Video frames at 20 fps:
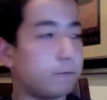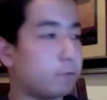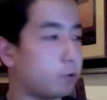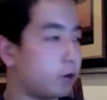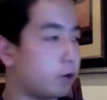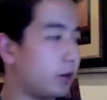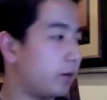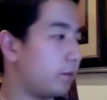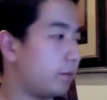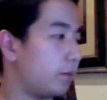
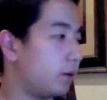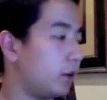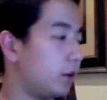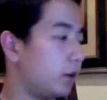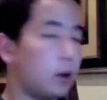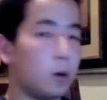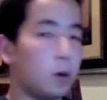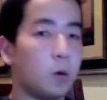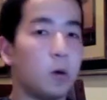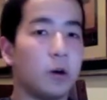I'm
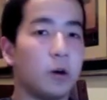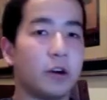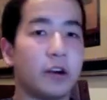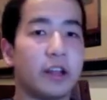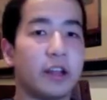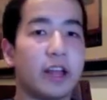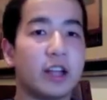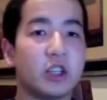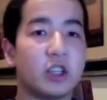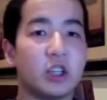ordering
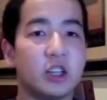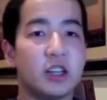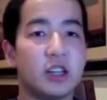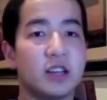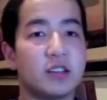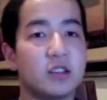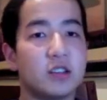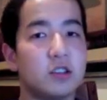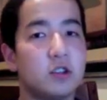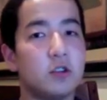actually
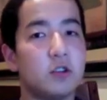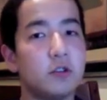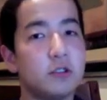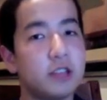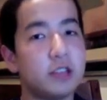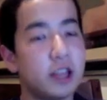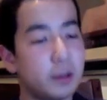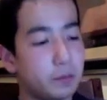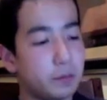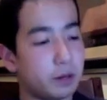next Tuesday.
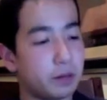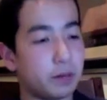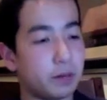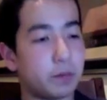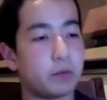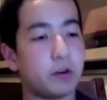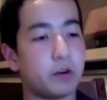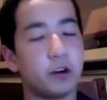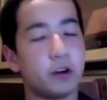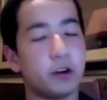I'm putting my
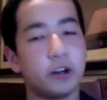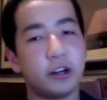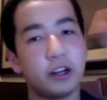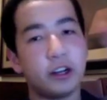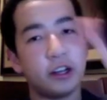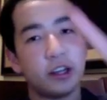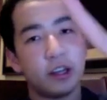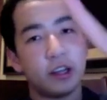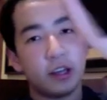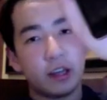pre-order in.
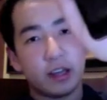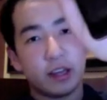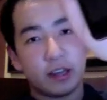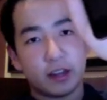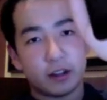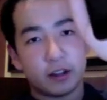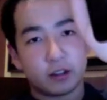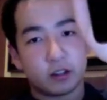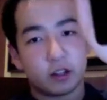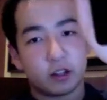Now
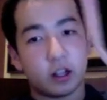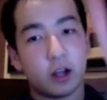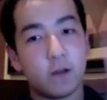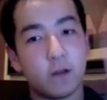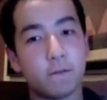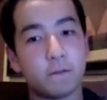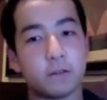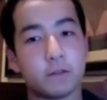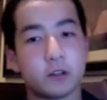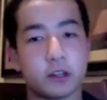it's all
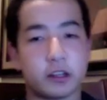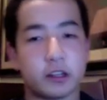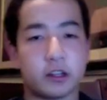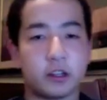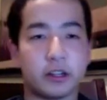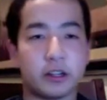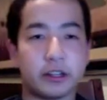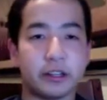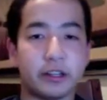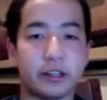off, so I can
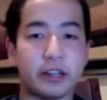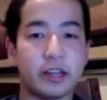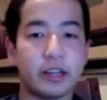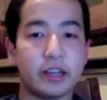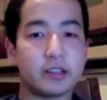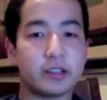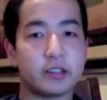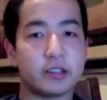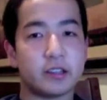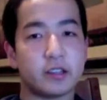click
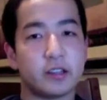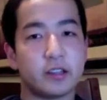next.